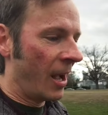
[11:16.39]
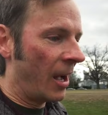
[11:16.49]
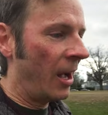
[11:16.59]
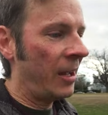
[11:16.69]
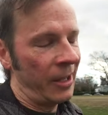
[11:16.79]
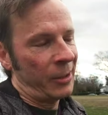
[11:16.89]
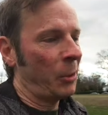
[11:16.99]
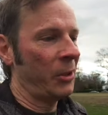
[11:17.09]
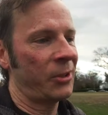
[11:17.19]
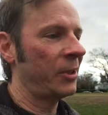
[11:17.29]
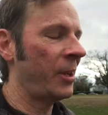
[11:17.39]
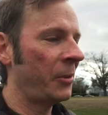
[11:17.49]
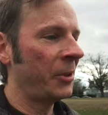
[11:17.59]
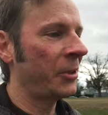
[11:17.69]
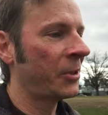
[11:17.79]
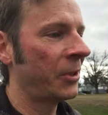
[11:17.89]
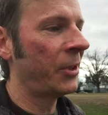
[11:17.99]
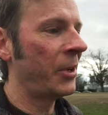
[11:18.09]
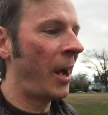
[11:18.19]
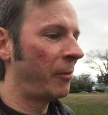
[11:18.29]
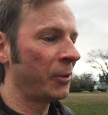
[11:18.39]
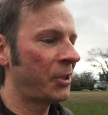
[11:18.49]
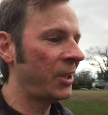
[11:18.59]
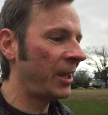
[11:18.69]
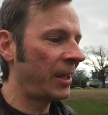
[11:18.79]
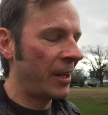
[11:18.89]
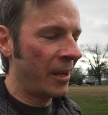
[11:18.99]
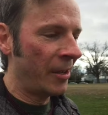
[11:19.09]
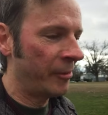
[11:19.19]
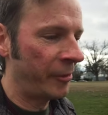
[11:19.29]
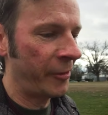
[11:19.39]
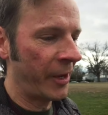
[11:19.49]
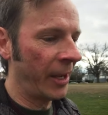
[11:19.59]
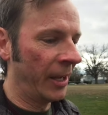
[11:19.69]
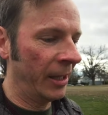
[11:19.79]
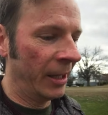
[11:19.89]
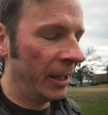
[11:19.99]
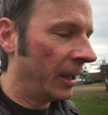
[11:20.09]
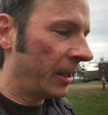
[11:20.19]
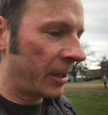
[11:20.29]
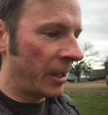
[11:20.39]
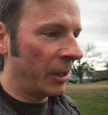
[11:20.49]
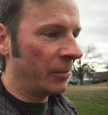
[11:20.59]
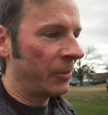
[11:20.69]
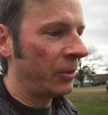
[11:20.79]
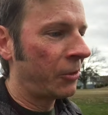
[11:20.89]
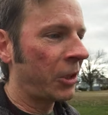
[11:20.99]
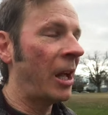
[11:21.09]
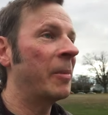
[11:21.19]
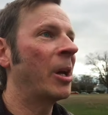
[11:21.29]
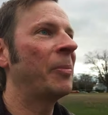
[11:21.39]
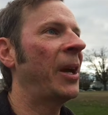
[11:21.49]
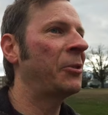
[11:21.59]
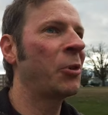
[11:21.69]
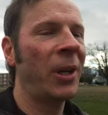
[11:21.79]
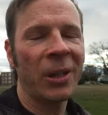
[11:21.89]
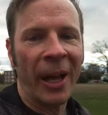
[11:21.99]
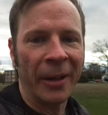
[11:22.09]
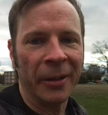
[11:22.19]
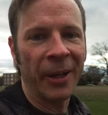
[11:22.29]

Uh, and of course, you know, there's the novelty of, uh, you know, climbing up that trick ladder.